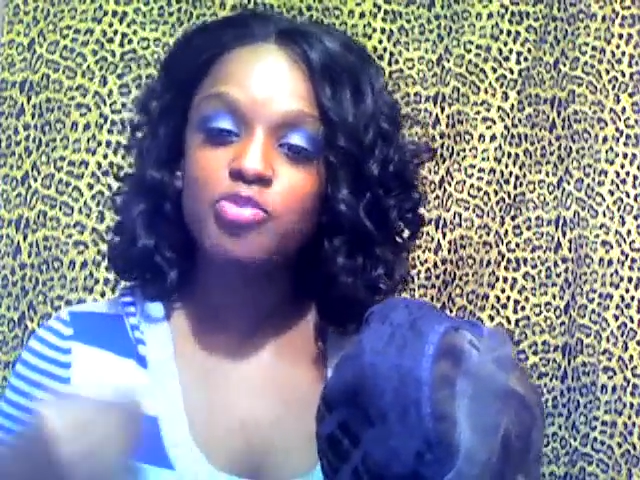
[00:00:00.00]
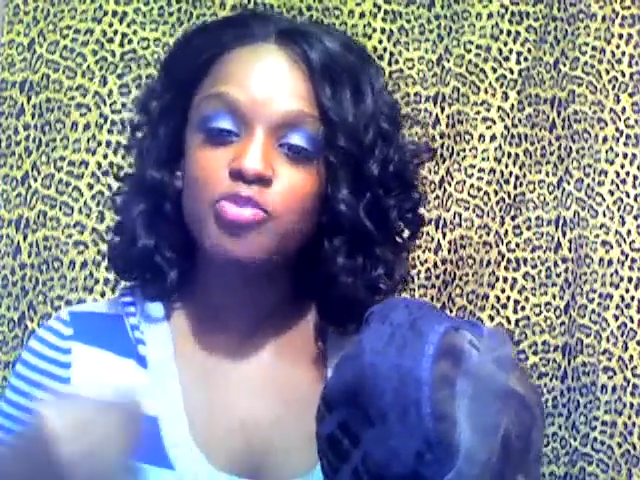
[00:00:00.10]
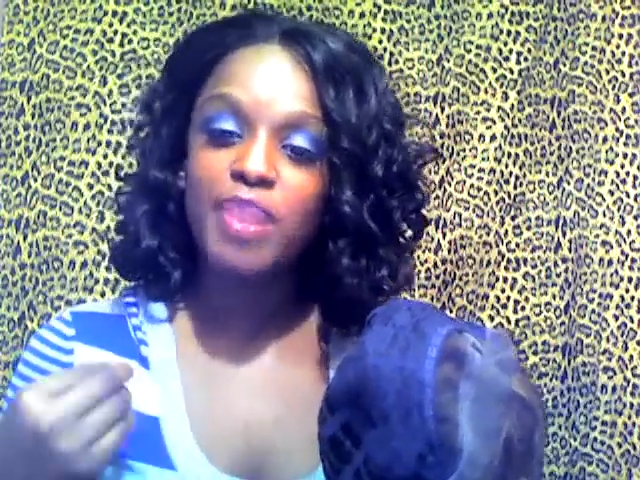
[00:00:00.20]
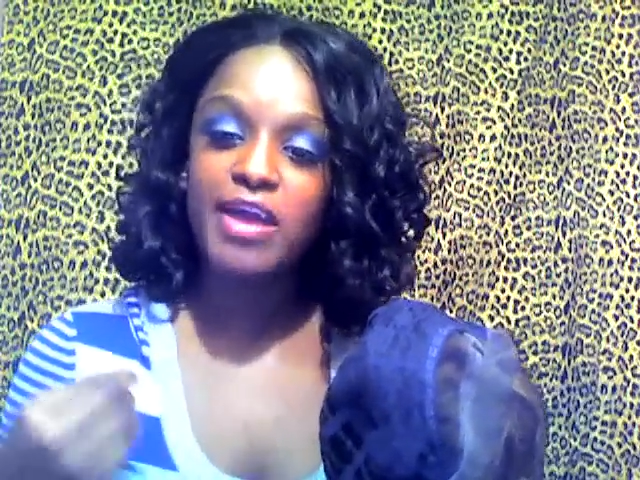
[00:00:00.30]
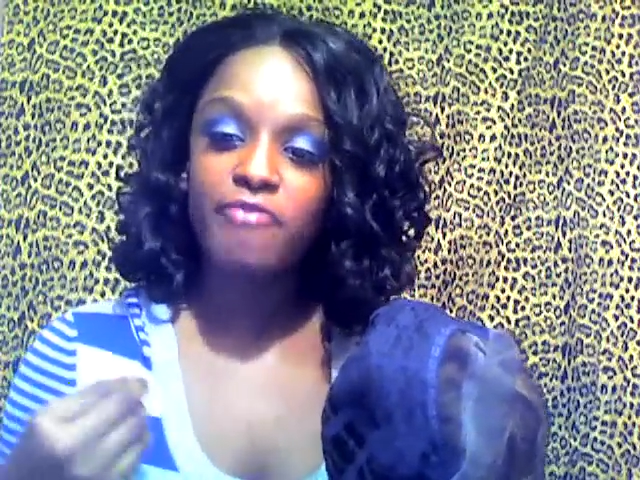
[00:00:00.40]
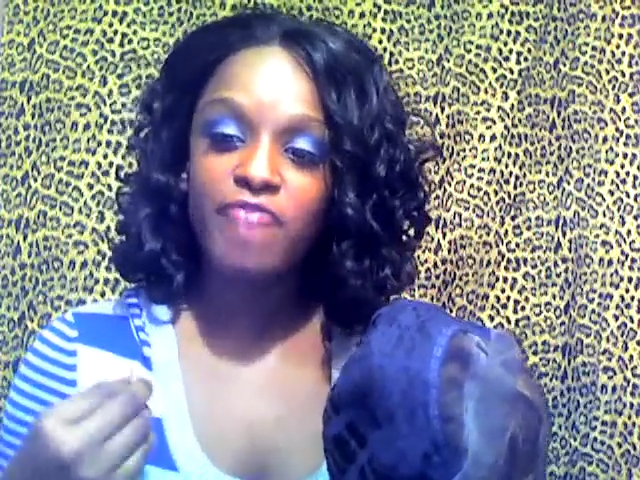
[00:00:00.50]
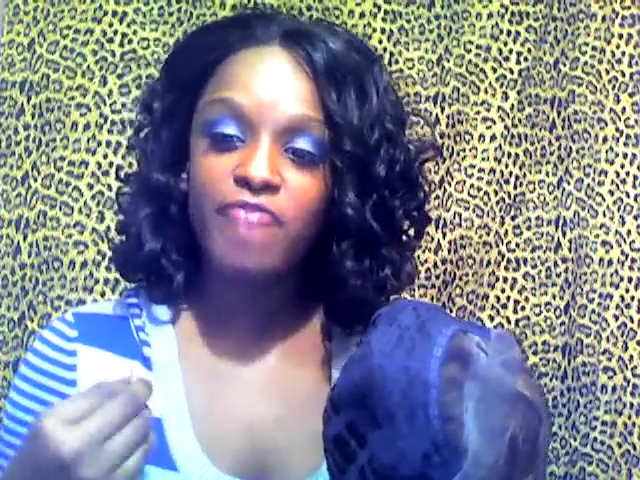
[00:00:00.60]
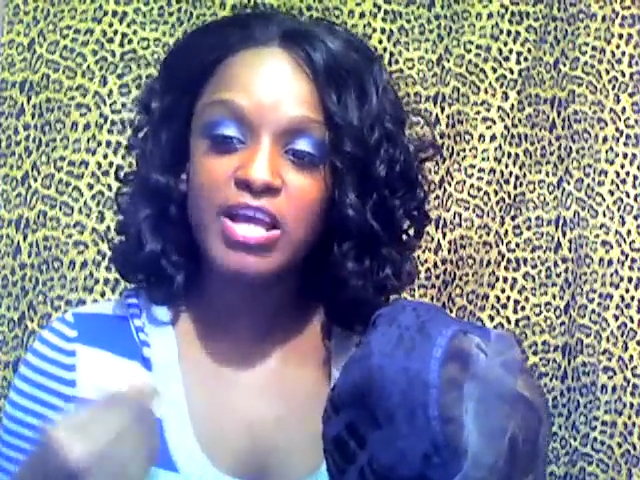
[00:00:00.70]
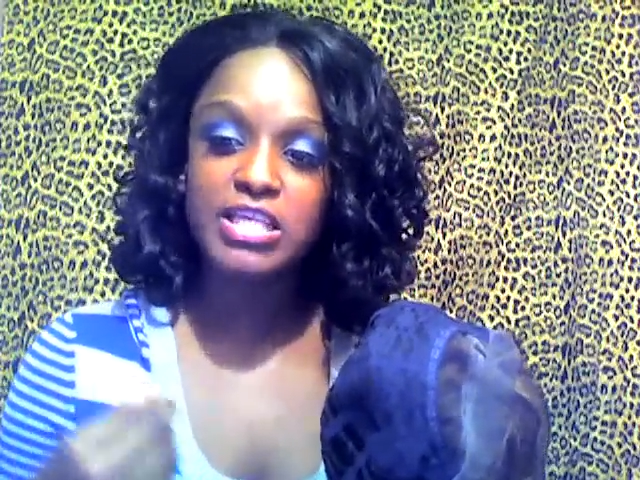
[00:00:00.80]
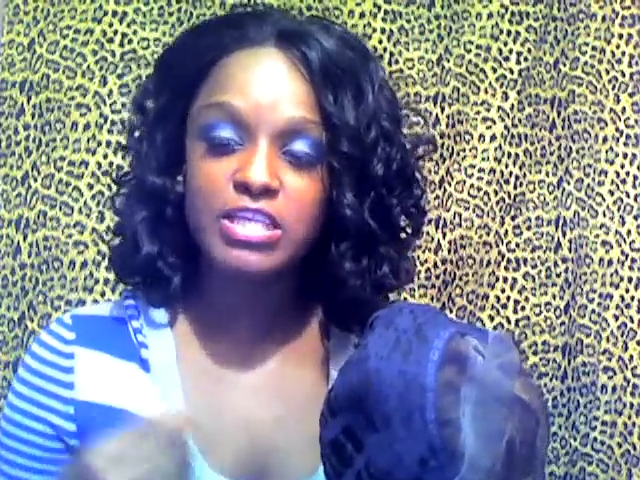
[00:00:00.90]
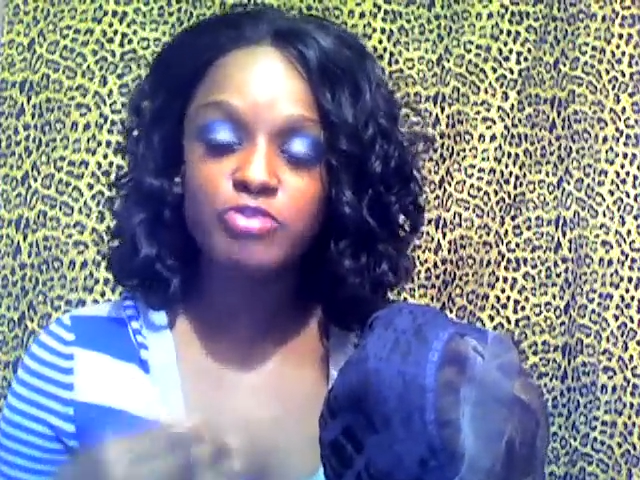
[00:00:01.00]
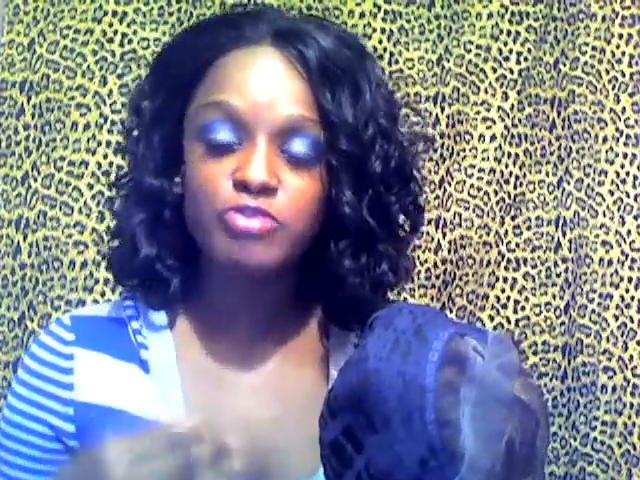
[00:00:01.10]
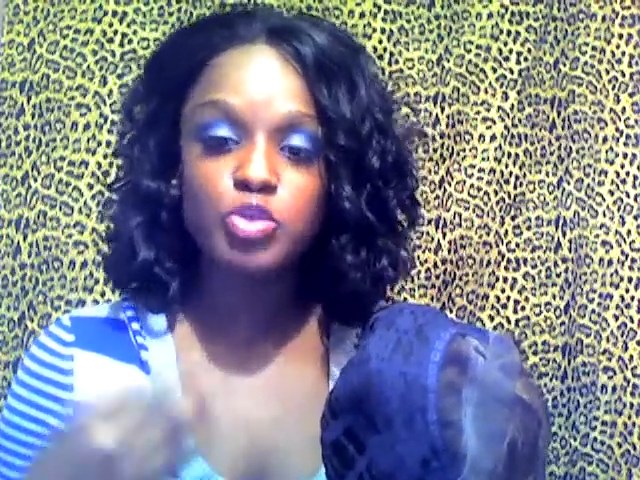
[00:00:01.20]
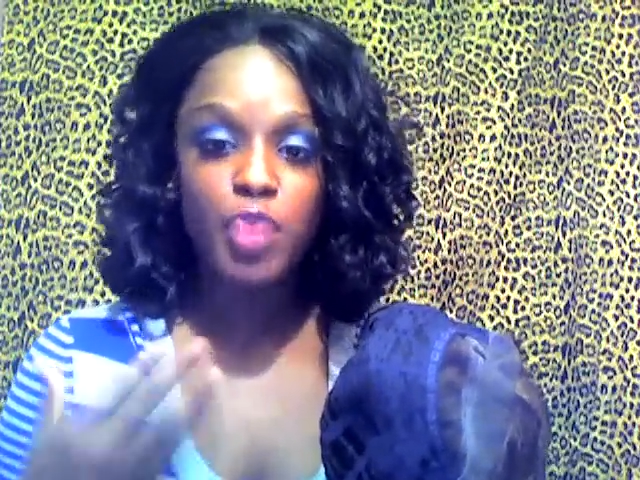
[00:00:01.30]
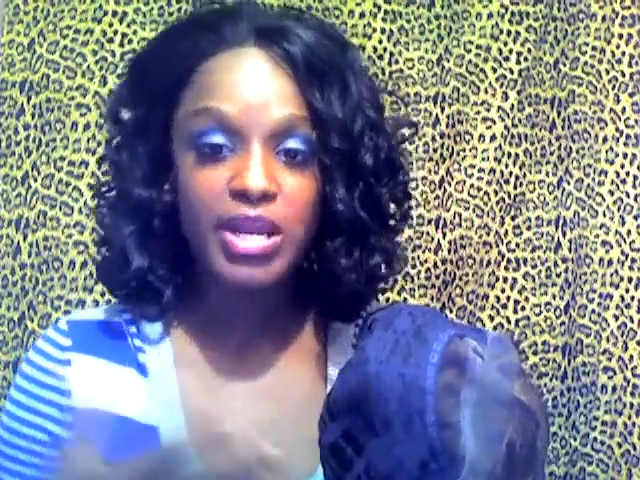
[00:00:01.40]
you might find
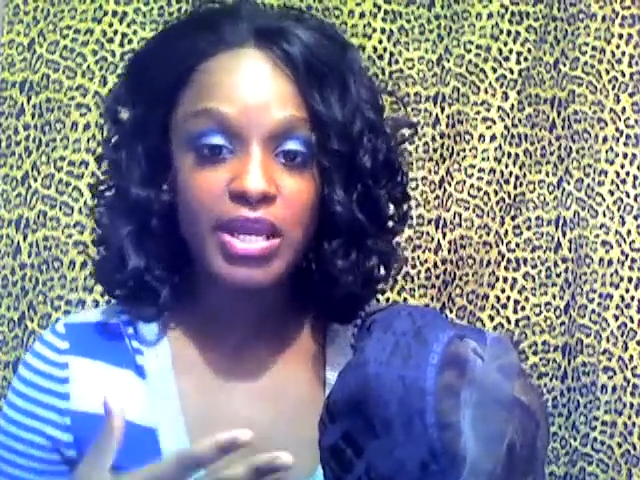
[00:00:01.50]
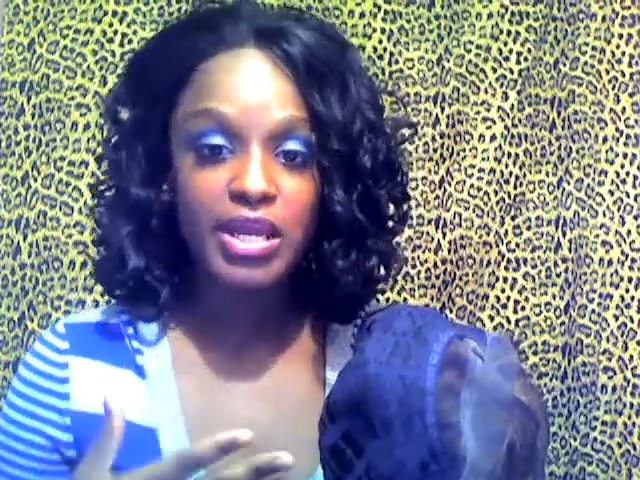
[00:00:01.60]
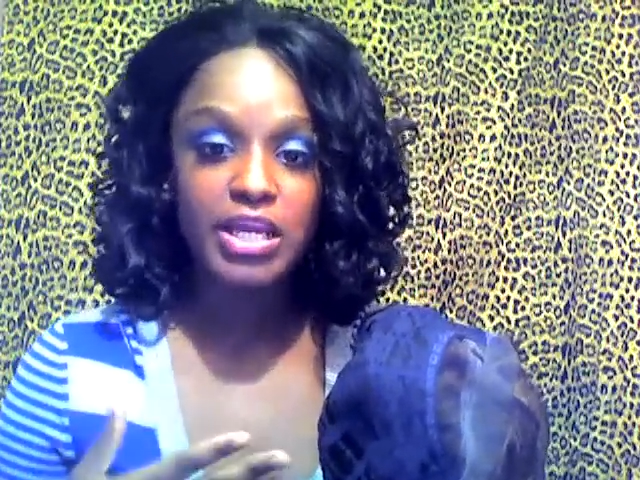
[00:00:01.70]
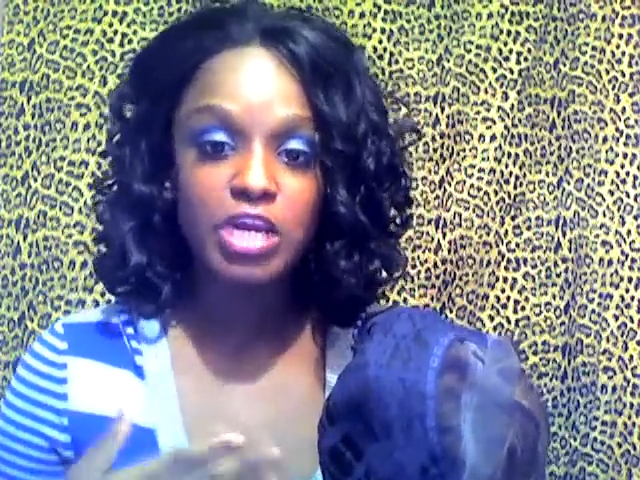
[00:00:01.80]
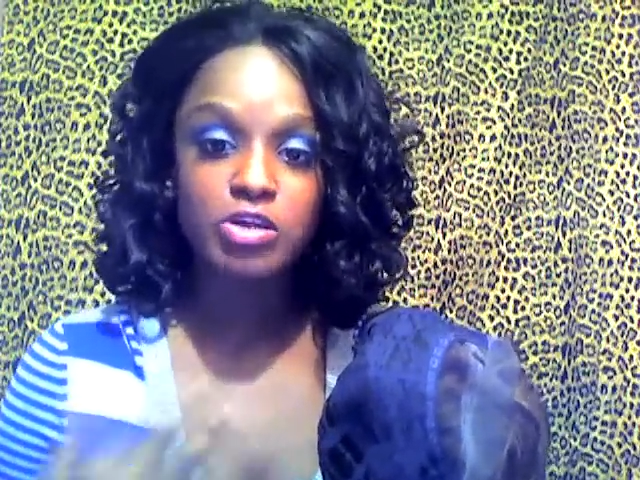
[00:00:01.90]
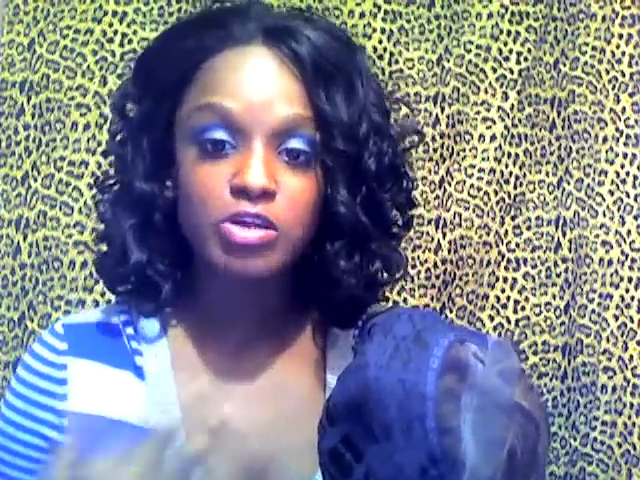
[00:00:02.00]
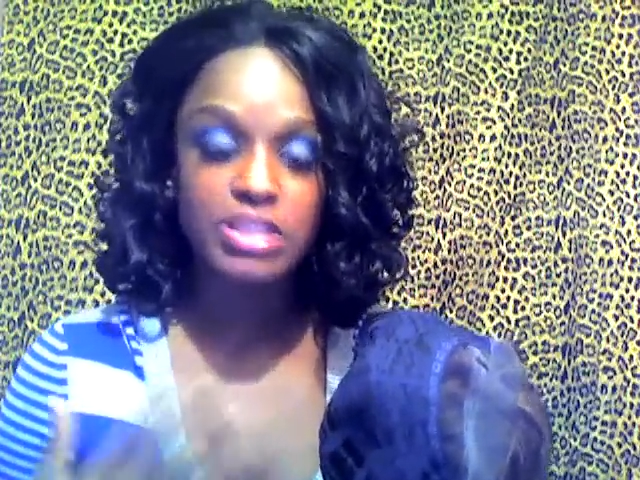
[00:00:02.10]
yourself sweating in it or